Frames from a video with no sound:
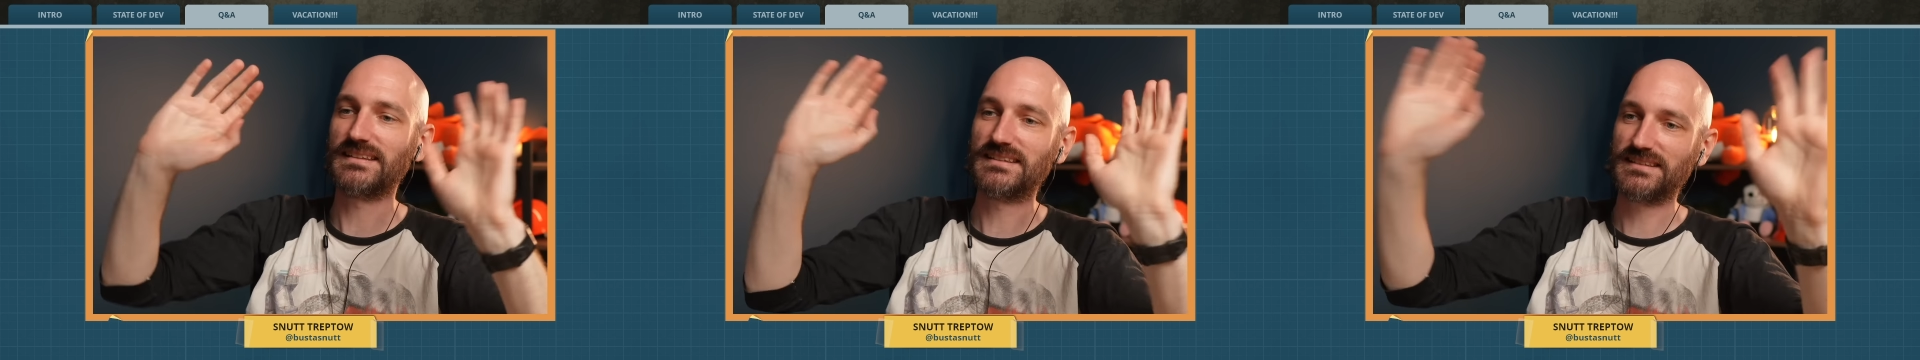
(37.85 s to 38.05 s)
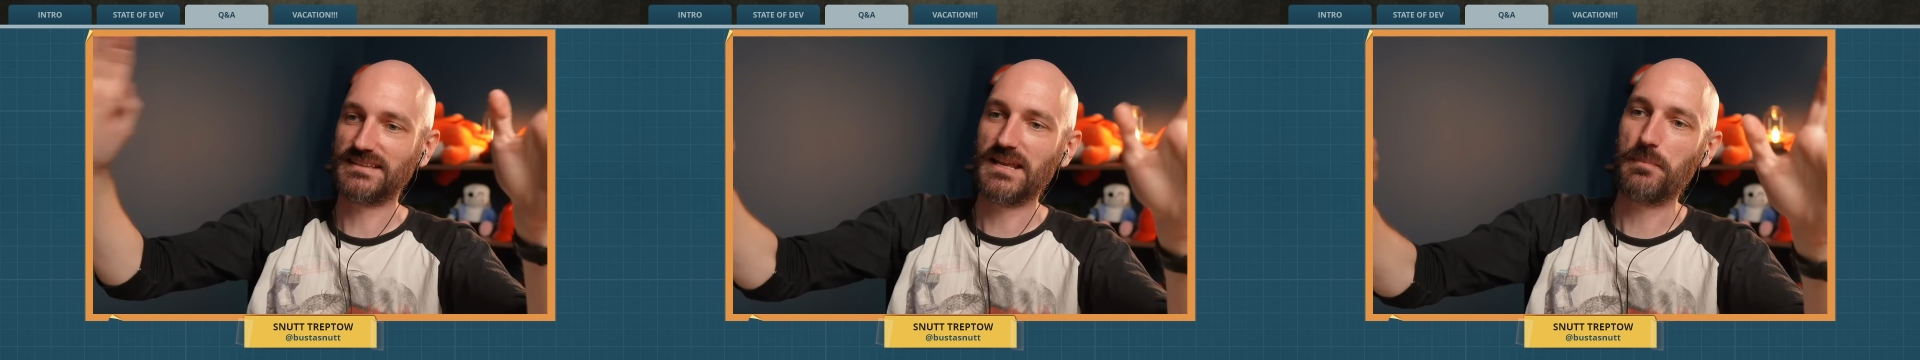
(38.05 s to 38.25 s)

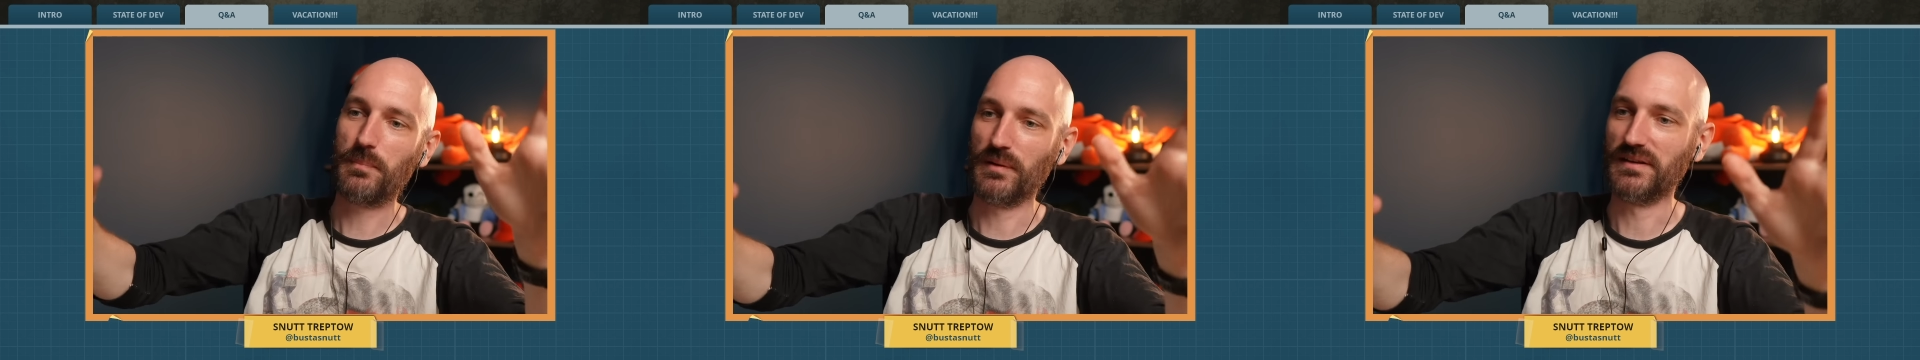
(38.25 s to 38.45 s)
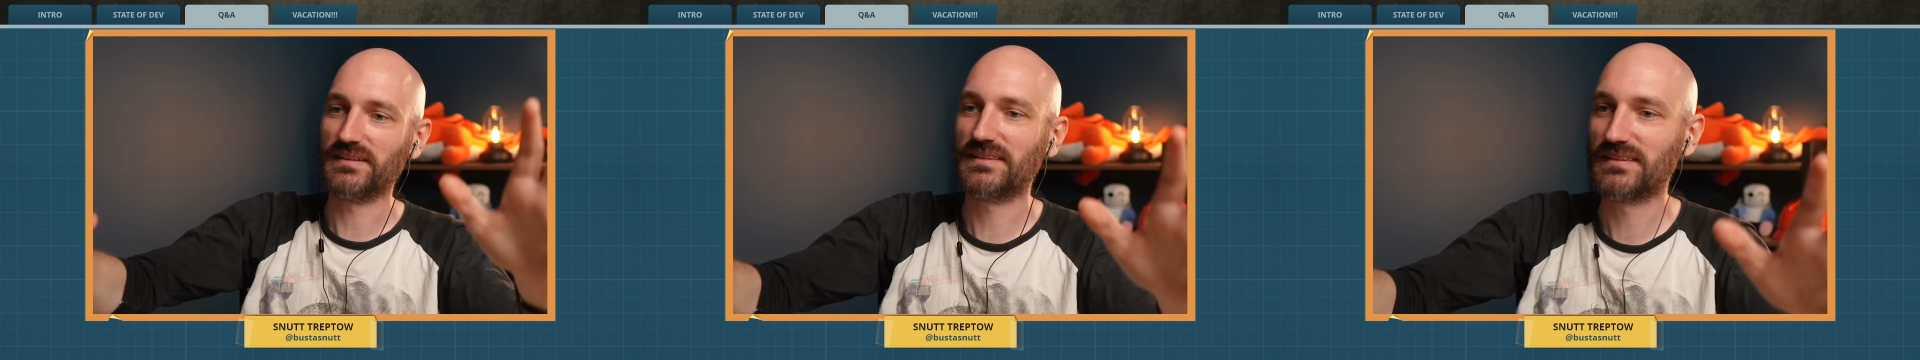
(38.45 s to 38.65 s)

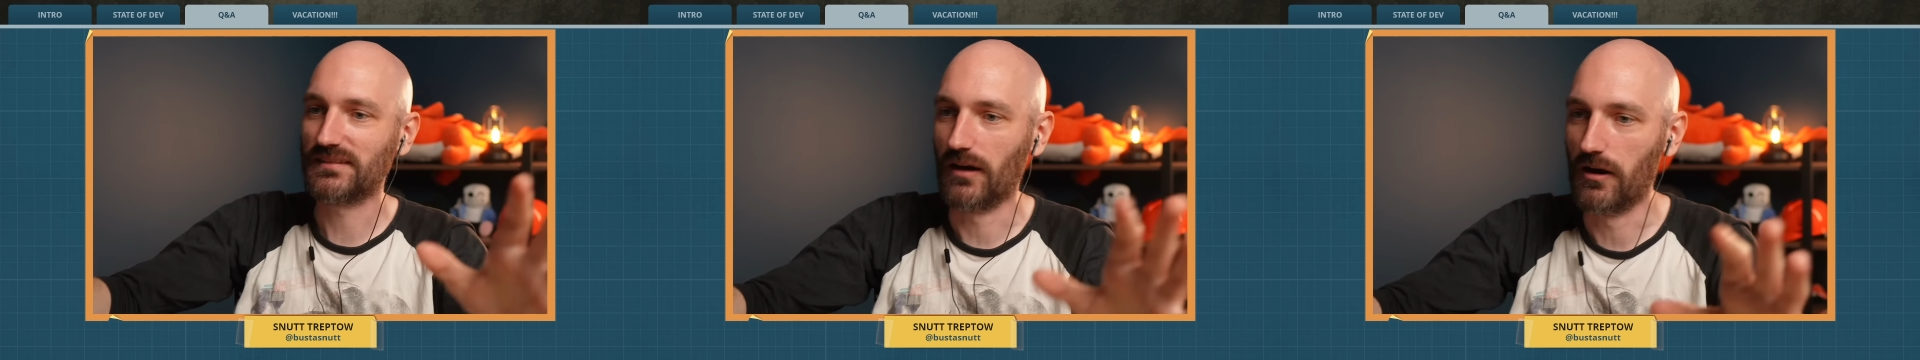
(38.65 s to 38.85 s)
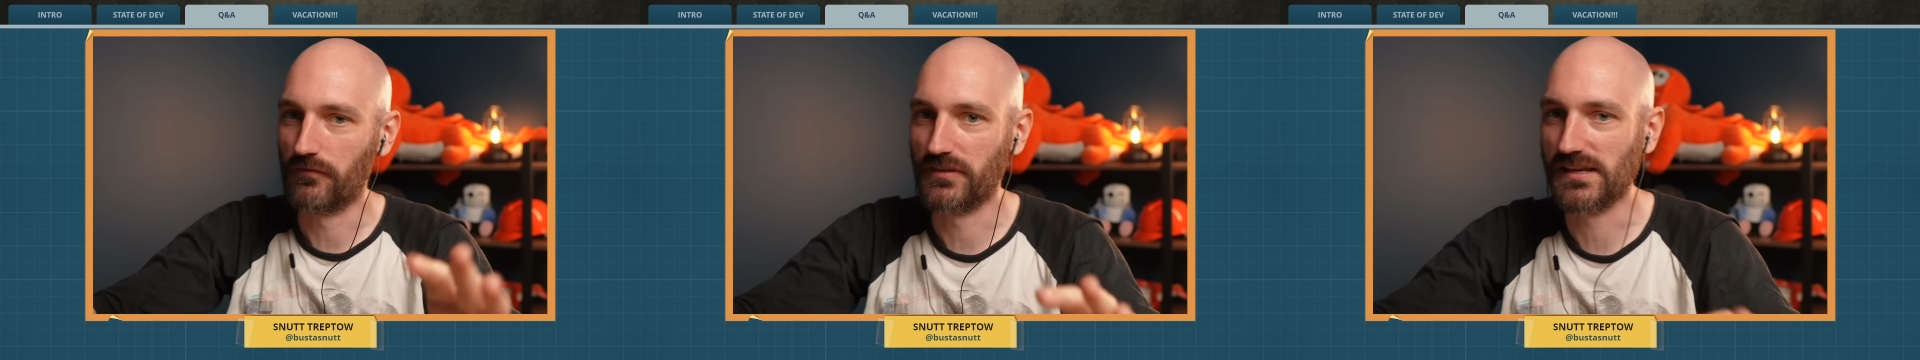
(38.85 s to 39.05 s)
snippet
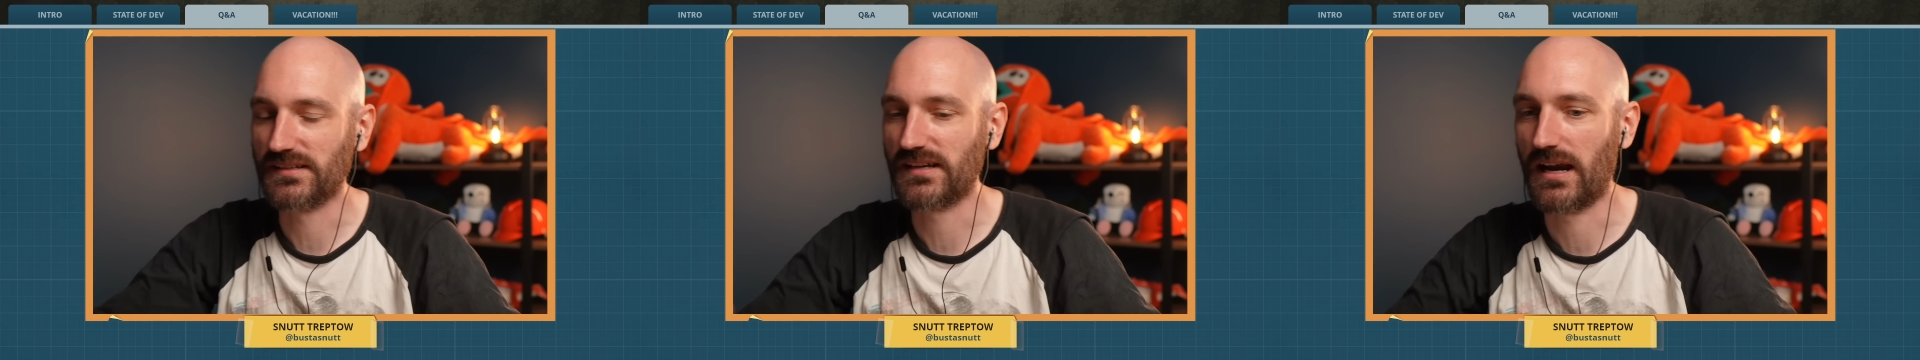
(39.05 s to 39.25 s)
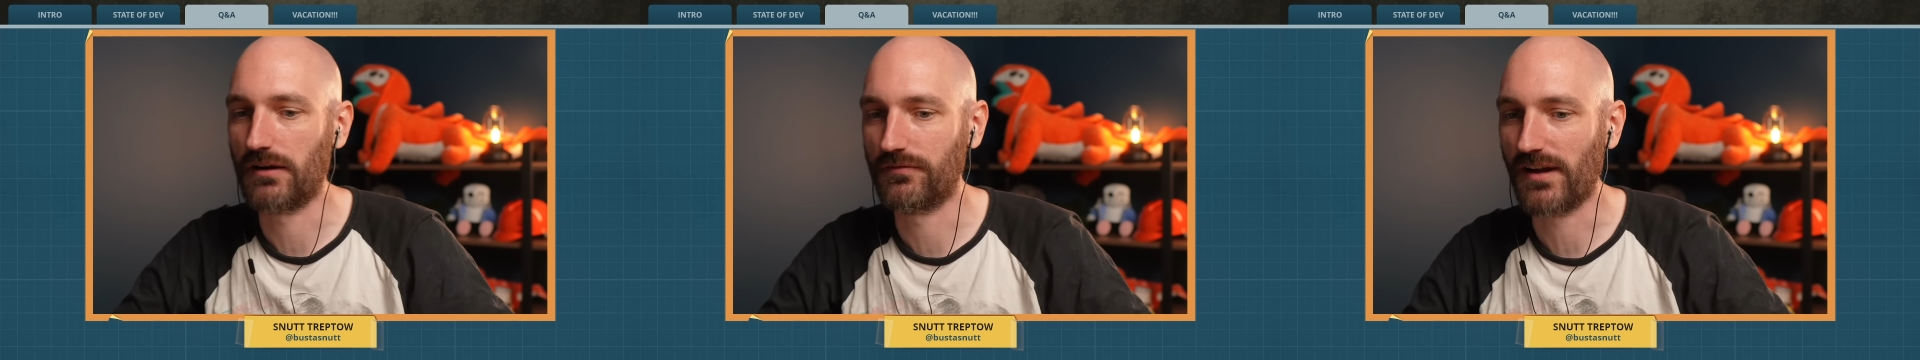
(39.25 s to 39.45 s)
of the
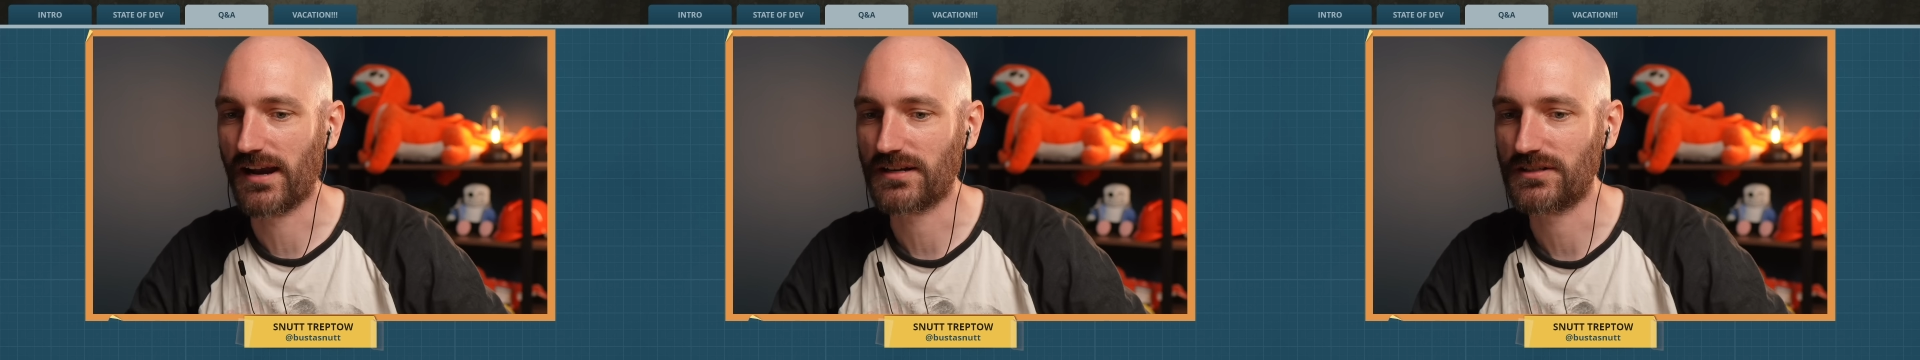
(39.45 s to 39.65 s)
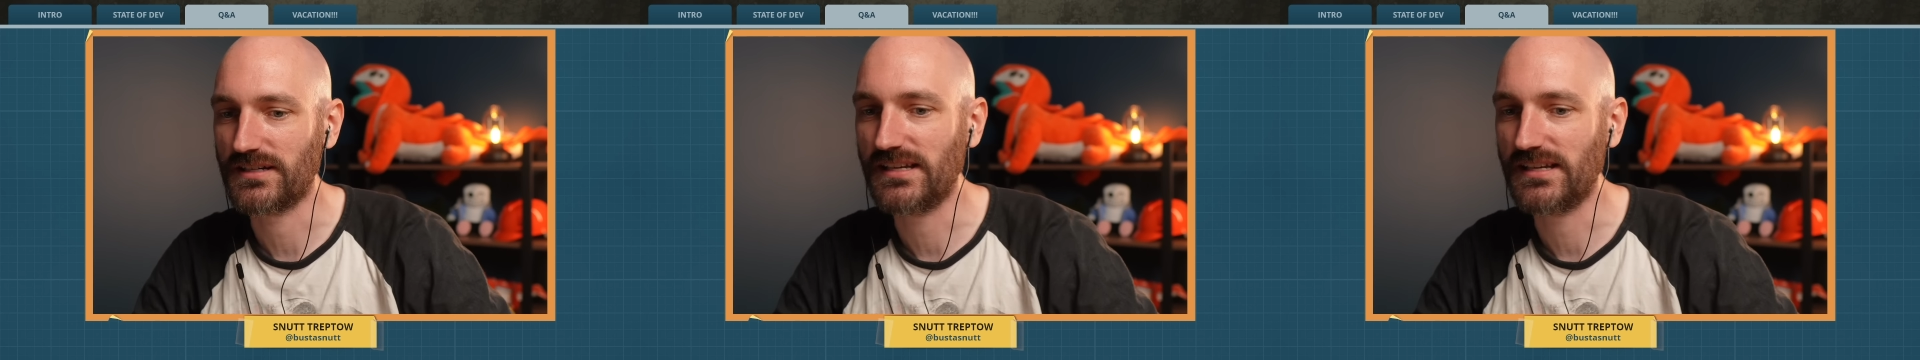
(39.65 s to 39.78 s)
entire factory.